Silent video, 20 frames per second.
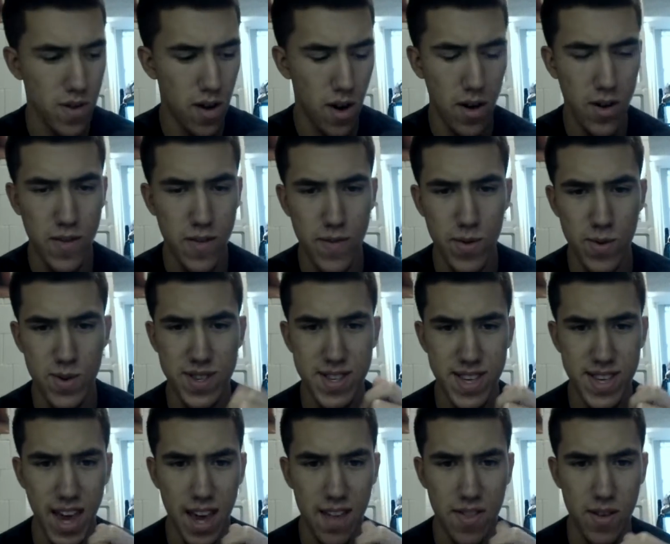All you have to do is
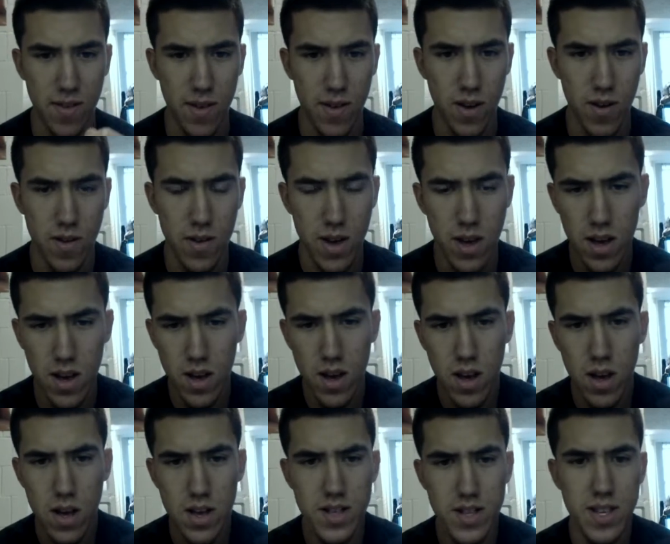scan the
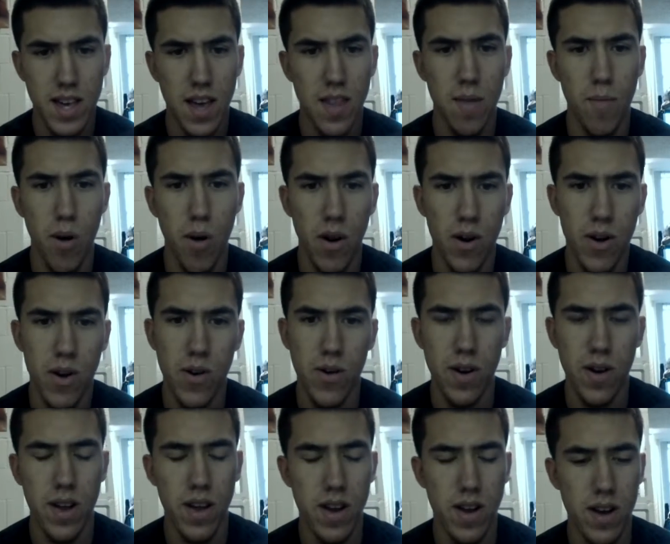
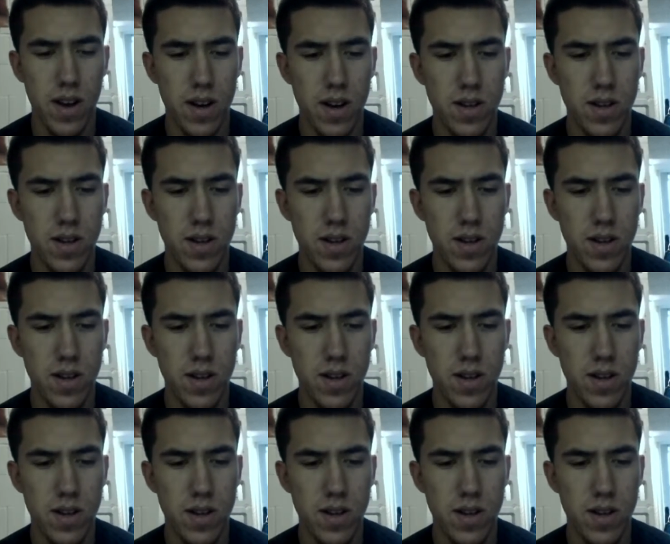barcode, and